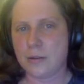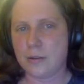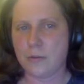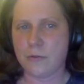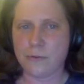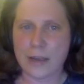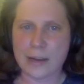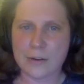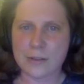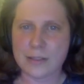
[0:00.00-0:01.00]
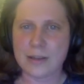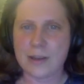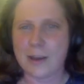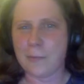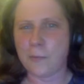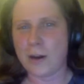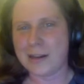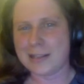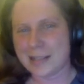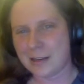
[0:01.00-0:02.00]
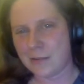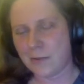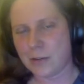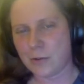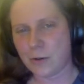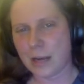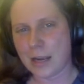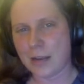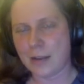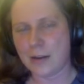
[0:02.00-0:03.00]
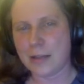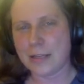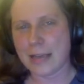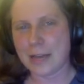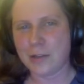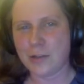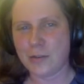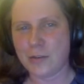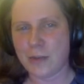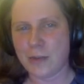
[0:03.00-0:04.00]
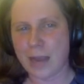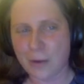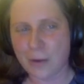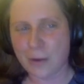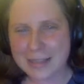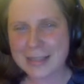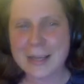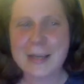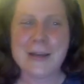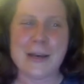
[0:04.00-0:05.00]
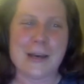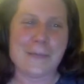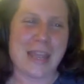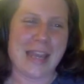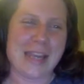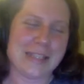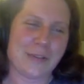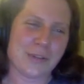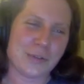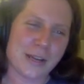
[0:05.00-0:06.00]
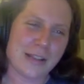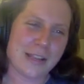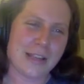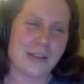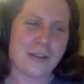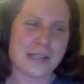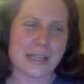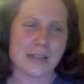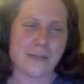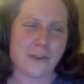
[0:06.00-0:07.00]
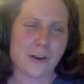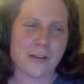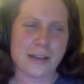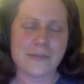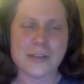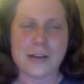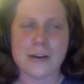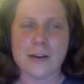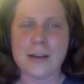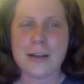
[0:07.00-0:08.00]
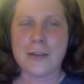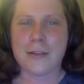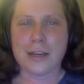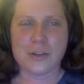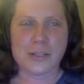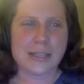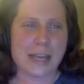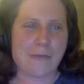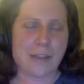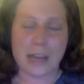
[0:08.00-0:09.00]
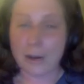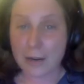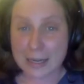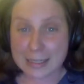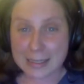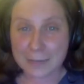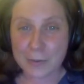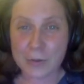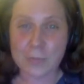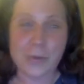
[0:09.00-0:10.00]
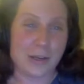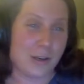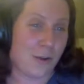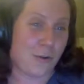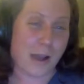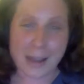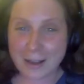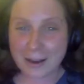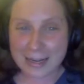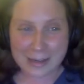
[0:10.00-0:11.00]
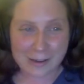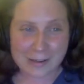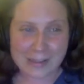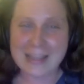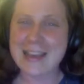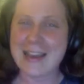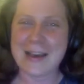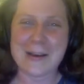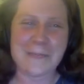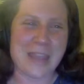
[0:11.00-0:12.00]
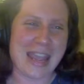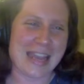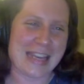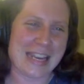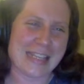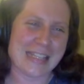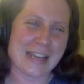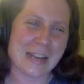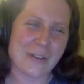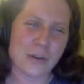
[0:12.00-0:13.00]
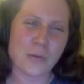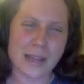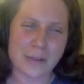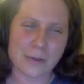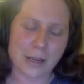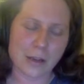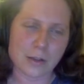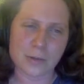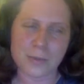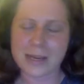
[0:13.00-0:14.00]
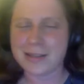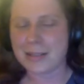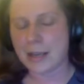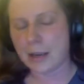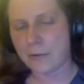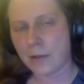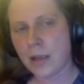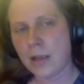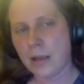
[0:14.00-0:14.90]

to the fires, whereas in Victoria, they're attached to areas. And in South Australia, you can see at the far left here, they just have the area symbol, but no icon at all. And it's not even quite the right color because they have